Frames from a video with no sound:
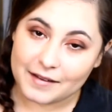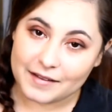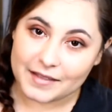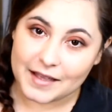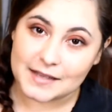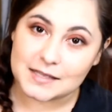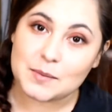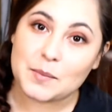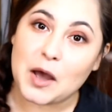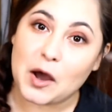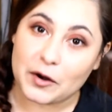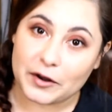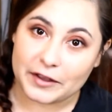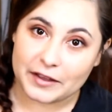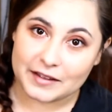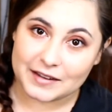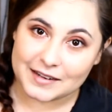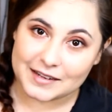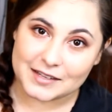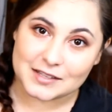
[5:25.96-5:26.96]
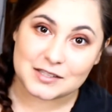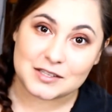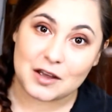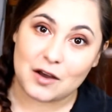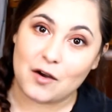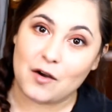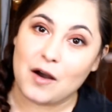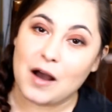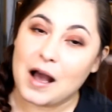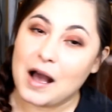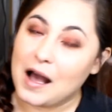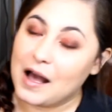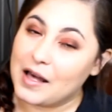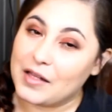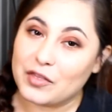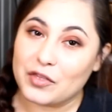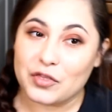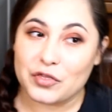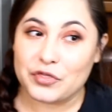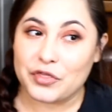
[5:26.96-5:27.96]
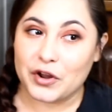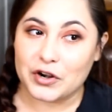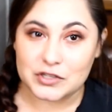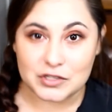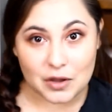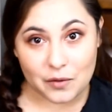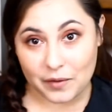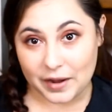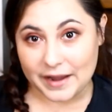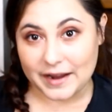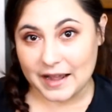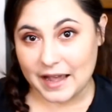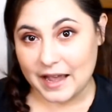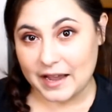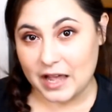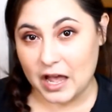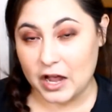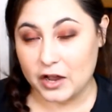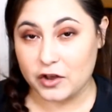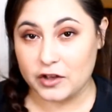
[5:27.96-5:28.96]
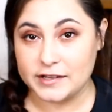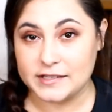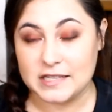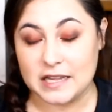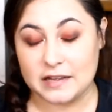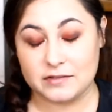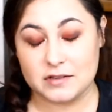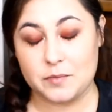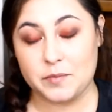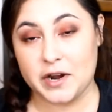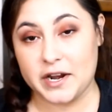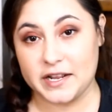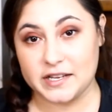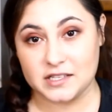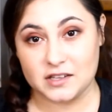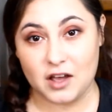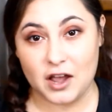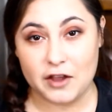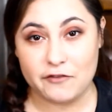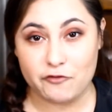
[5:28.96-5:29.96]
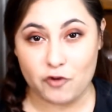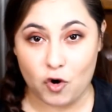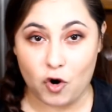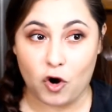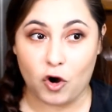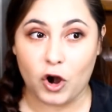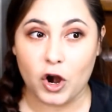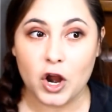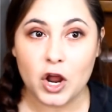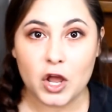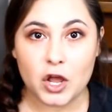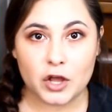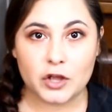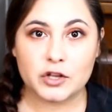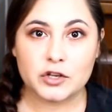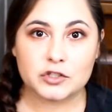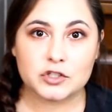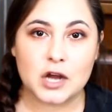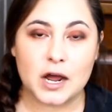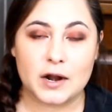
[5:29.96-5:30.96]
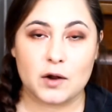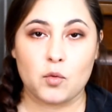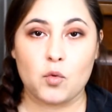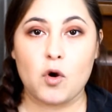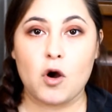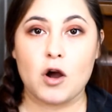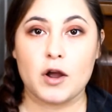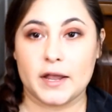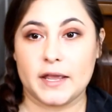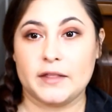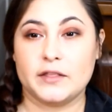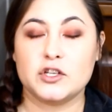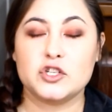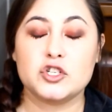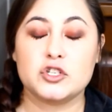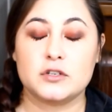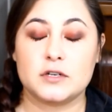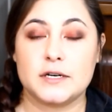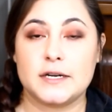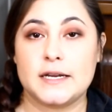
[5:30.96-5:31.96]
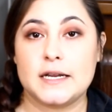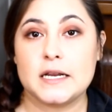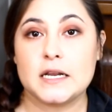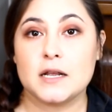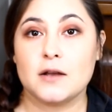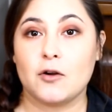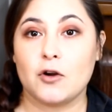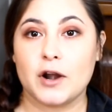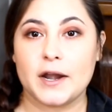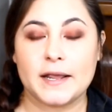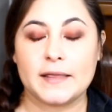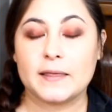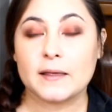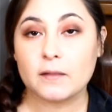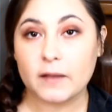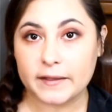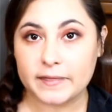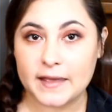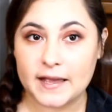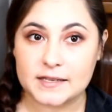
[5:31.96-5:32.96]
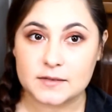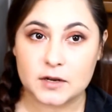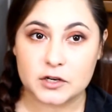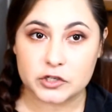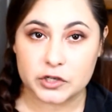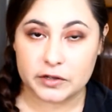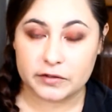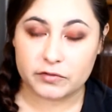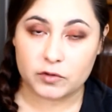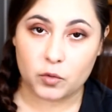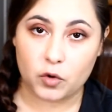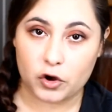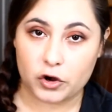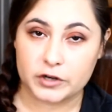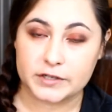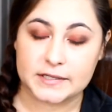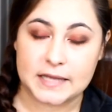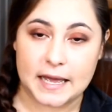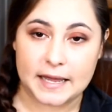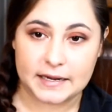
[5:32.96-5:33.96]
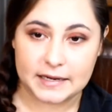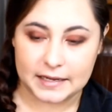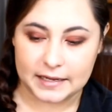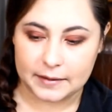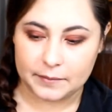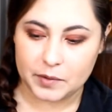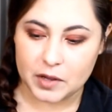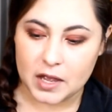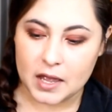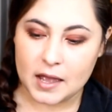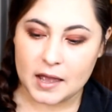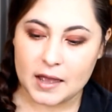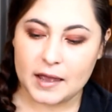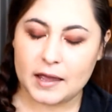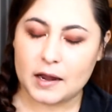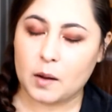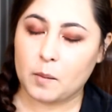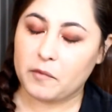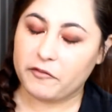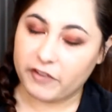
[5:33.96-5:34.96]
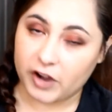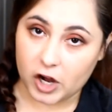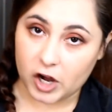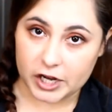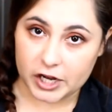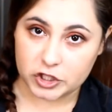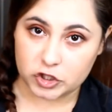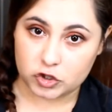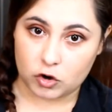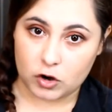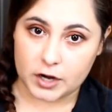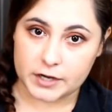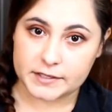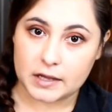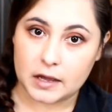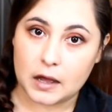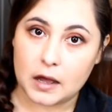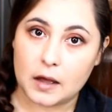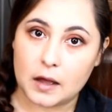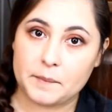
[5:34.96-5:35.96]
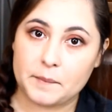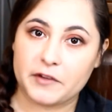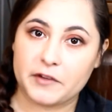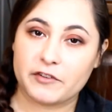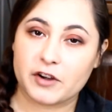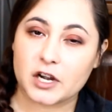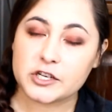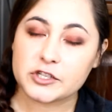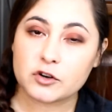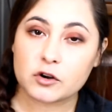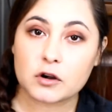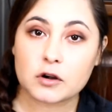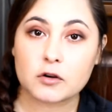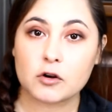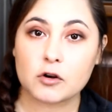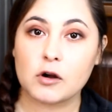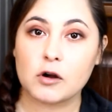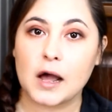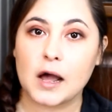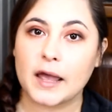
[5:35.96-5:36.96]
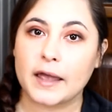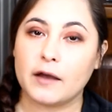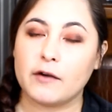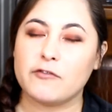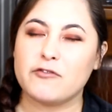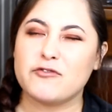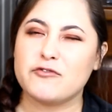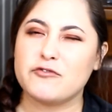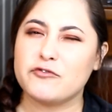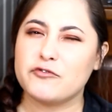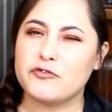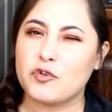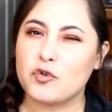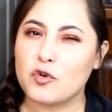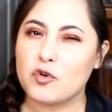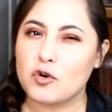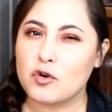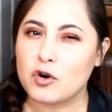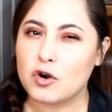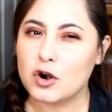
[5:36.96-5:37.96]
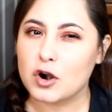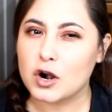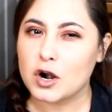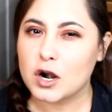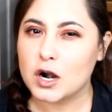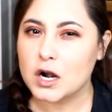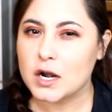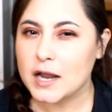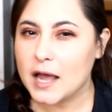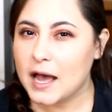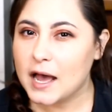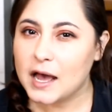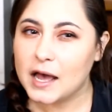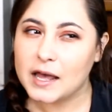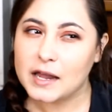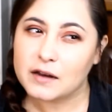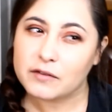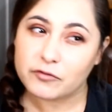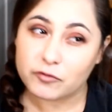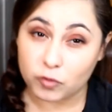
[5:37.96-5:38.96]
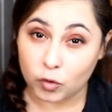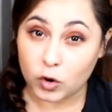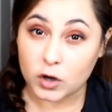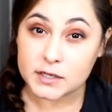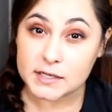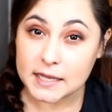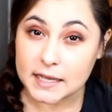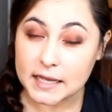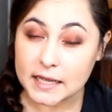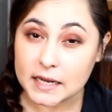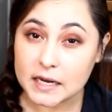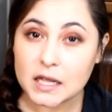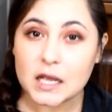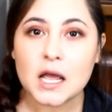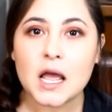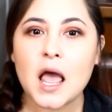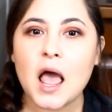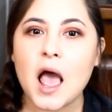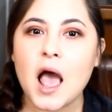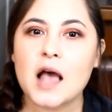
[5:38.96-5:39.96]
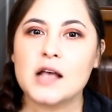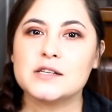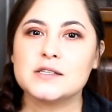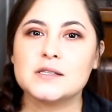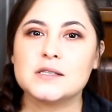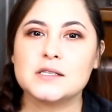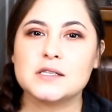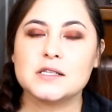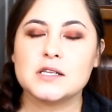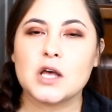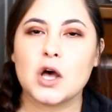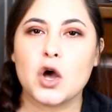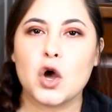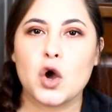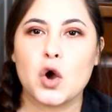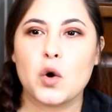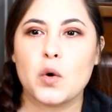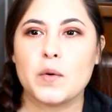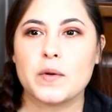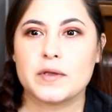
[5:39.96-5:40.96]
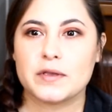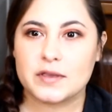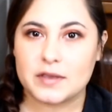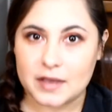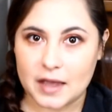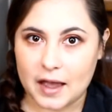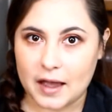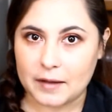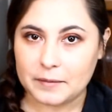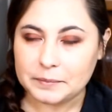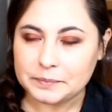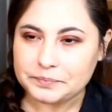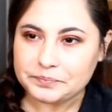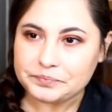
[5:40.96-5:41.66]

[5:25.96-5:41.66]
That's about it. So there's no way in heck I could save somebody's life or try to walk in the street or anything like that, especially if the water is that deep. And I'm very short. I'm a very short girl. I am 4'9", 4'10". So yeah.